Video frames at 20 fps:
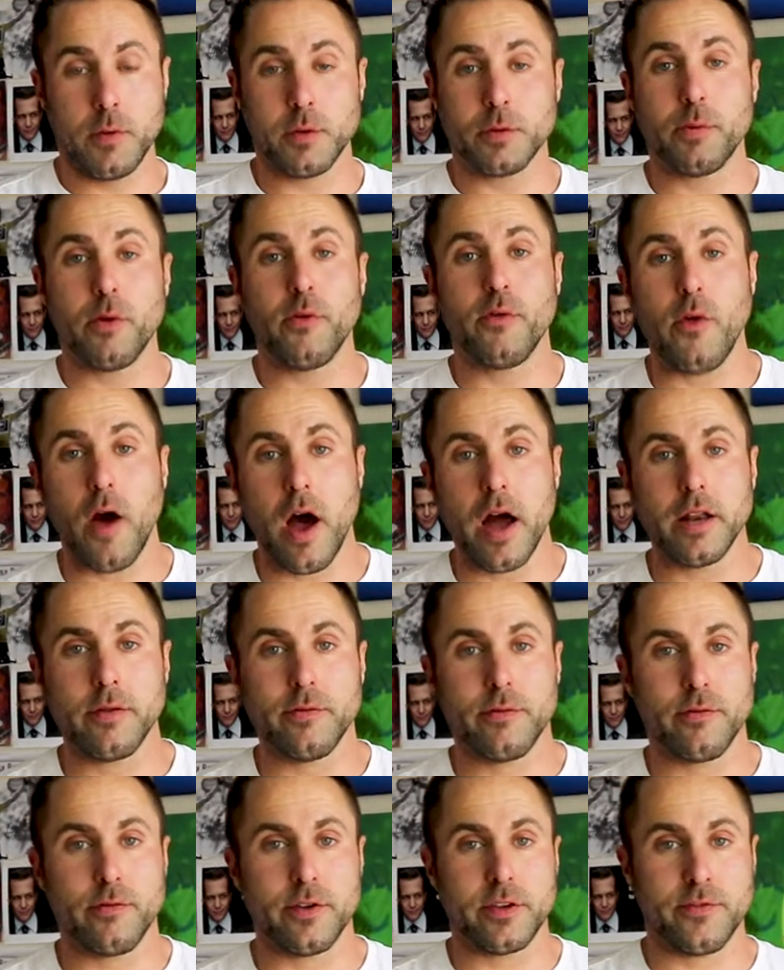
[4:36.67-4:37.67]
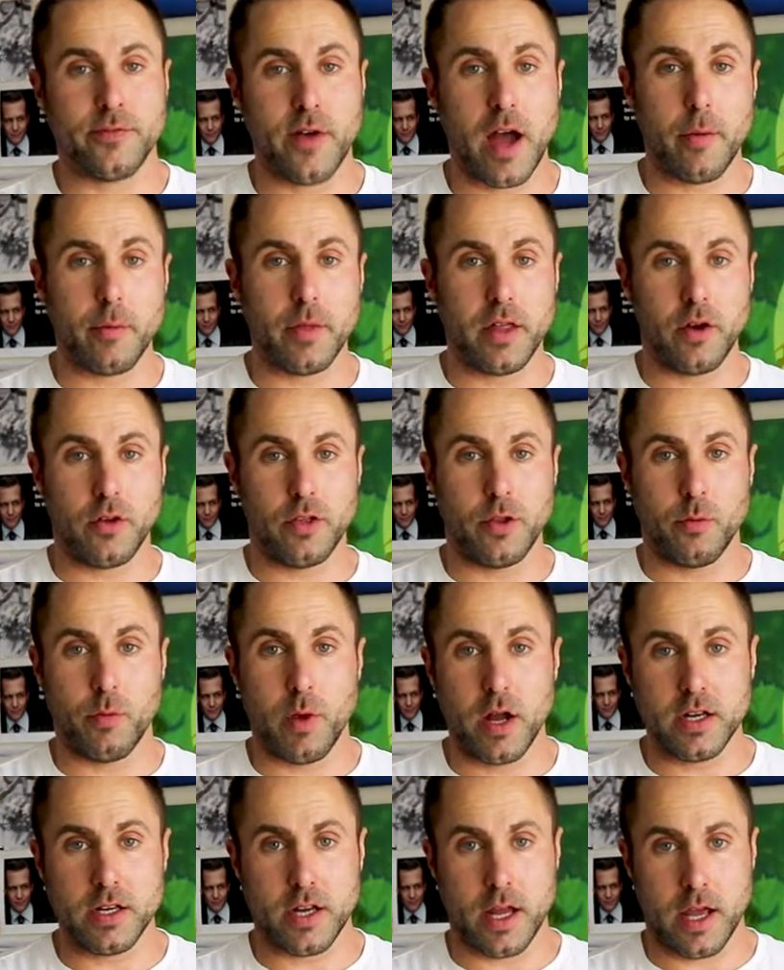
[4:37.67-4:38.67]
was providing for his family on the
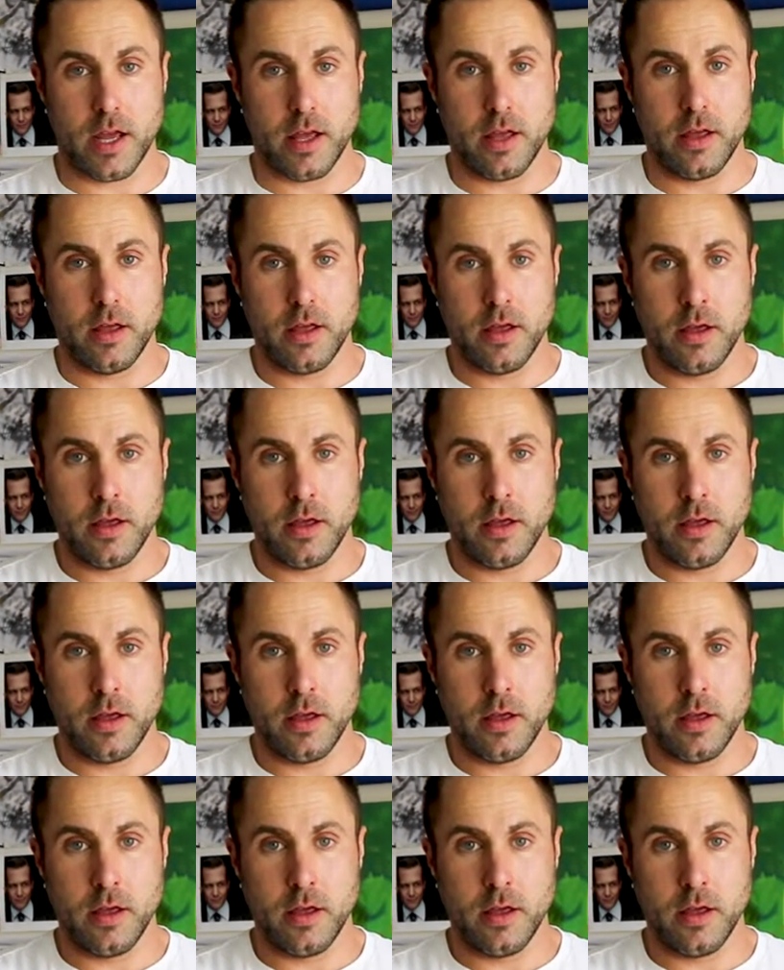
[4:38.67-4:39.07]
Monday.